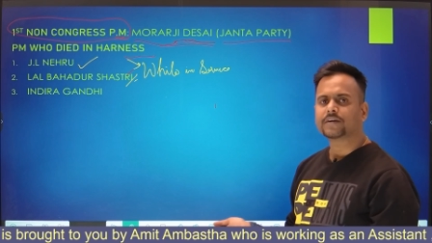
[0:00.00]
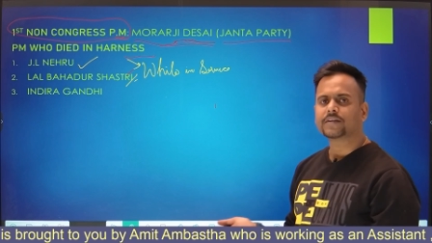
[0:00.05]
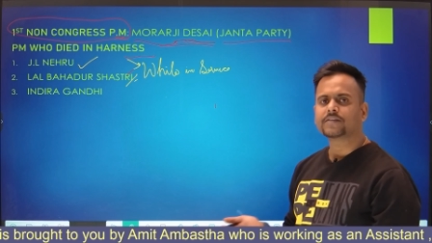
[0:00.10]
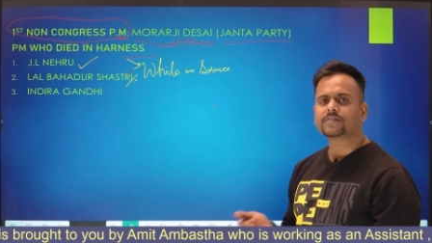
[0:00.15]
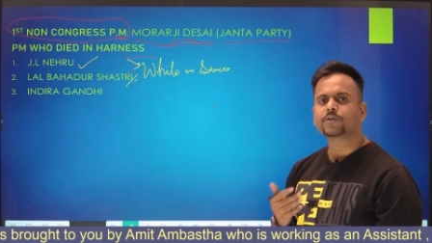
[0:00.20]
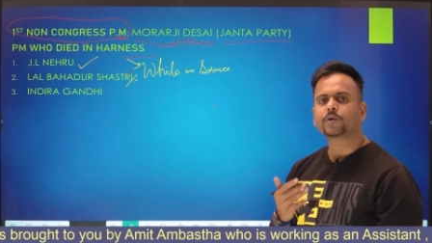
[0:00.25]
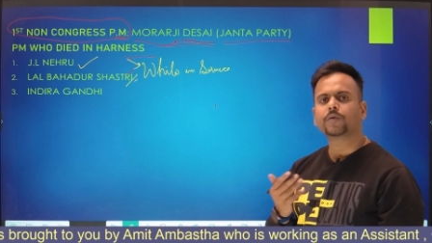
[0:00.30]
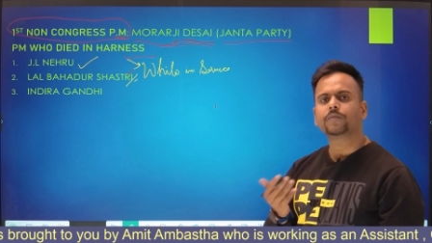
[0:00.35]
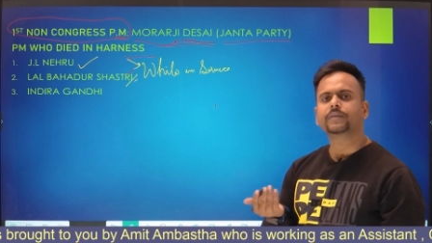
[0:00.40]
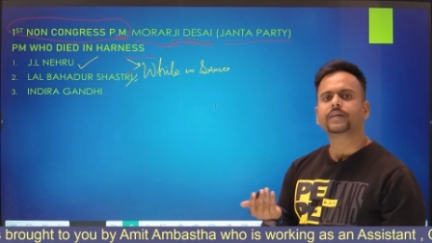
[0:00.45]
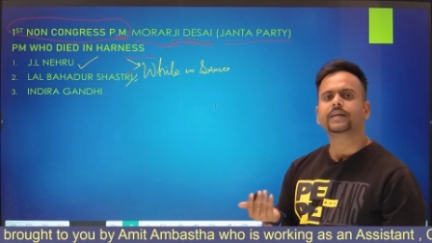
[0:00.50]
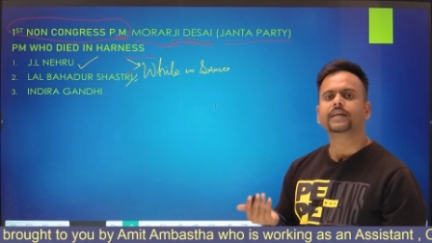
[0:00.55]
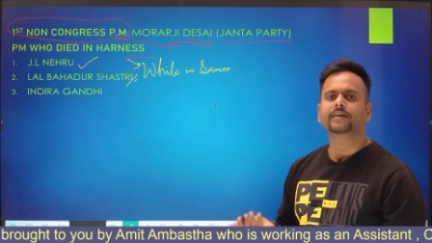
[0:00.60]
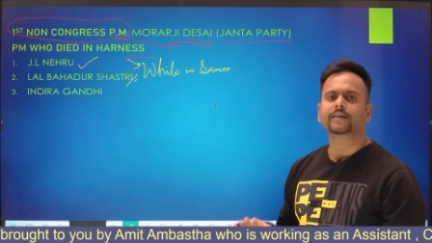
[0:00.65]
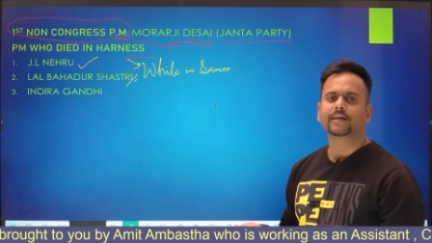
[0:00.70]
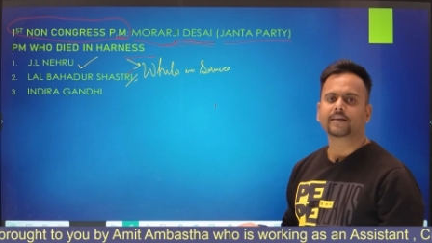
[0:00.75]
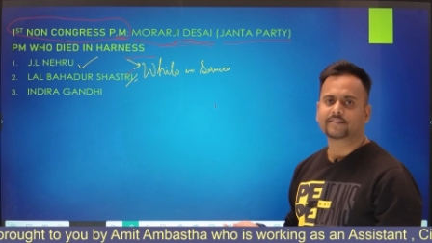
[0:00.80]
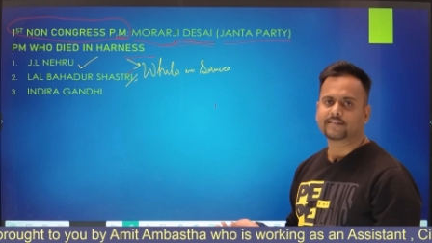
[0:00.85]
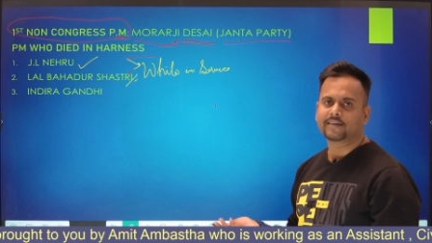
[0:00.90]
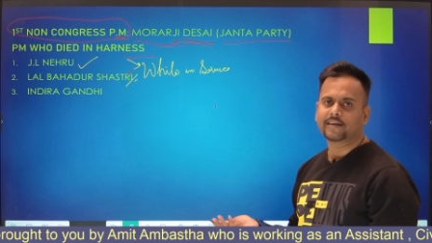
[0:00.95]
day of the year,
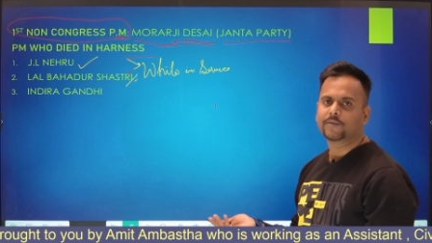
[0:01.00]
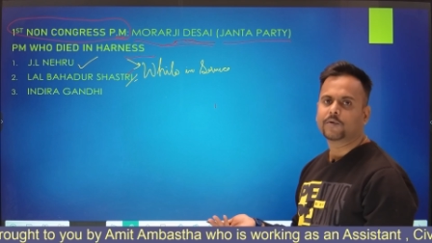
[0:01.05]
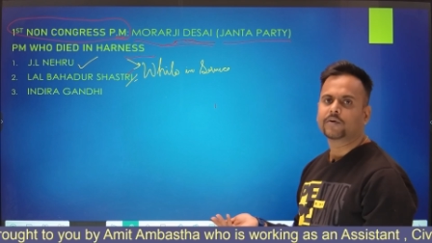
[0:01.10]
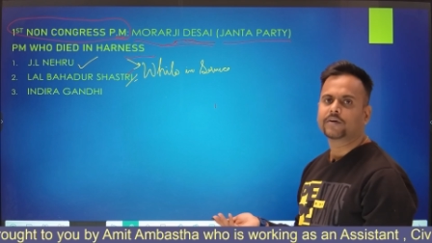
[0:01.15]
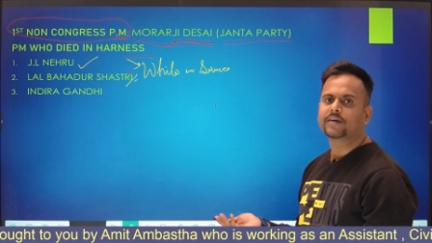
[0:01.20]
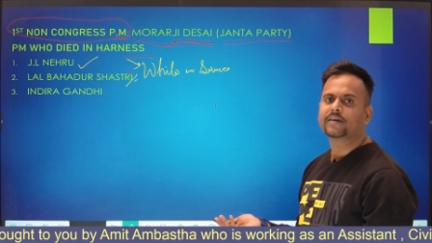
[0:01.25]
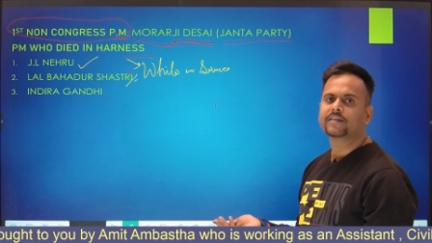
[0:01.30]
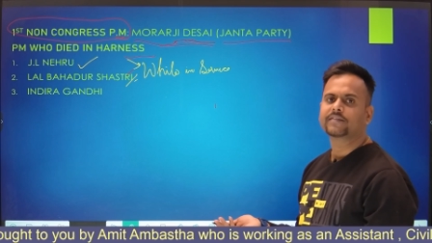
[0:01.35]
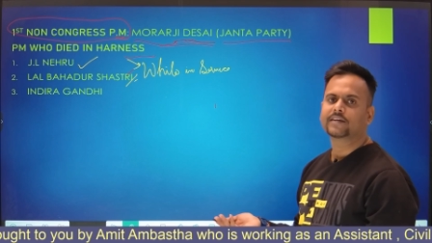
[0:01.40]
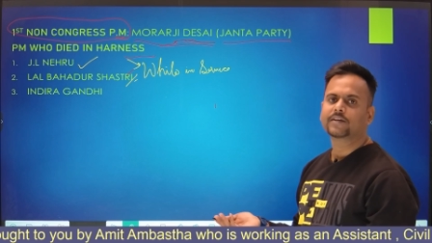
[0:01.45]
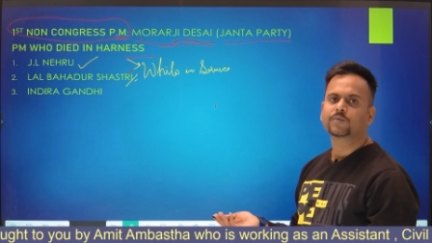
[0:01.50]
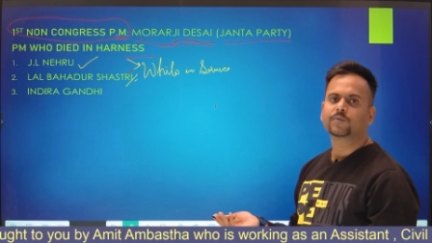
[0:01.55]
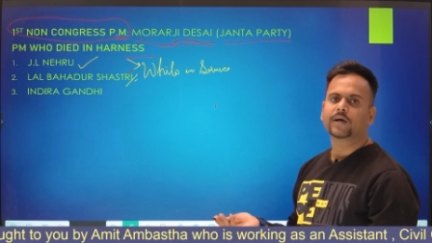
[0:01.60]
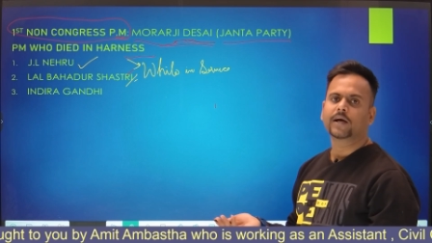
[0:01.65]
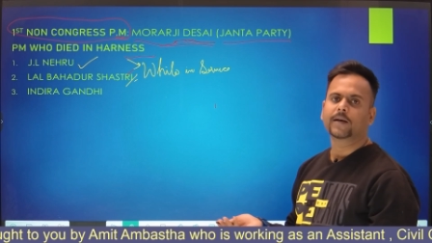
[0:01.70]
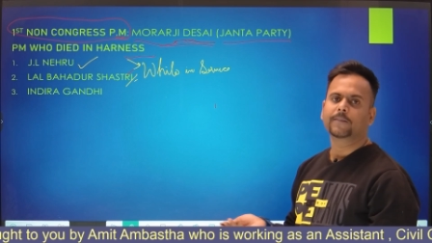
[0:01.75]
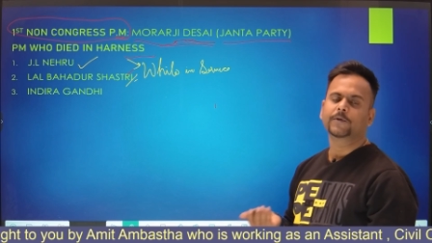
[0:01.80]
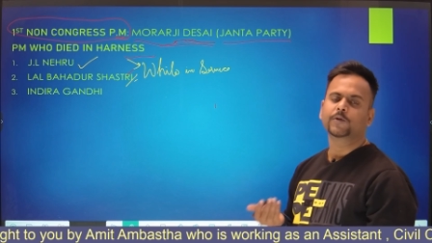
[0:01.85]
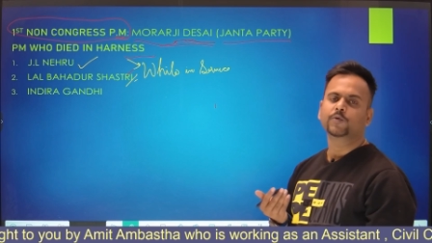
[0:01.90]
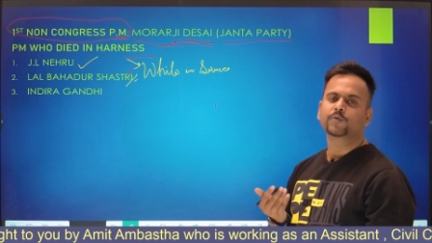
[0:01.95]
as I've already said. So
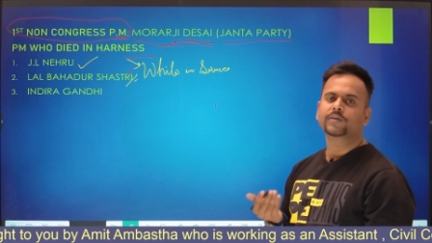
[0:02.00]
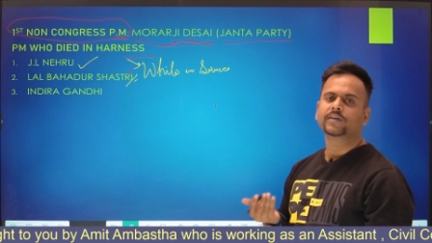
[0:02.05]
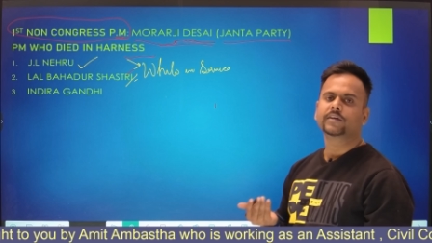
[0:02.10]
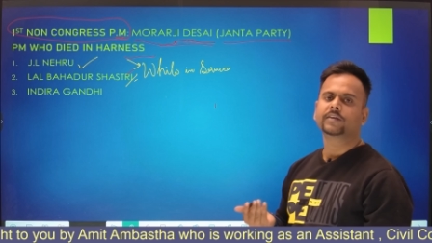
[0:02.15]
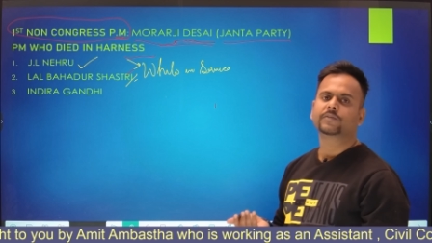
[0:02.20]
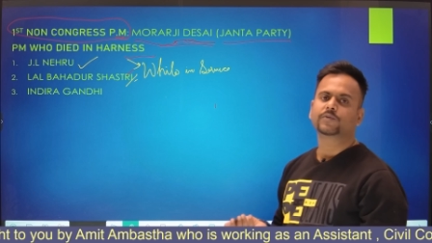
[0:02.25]
Happy New Year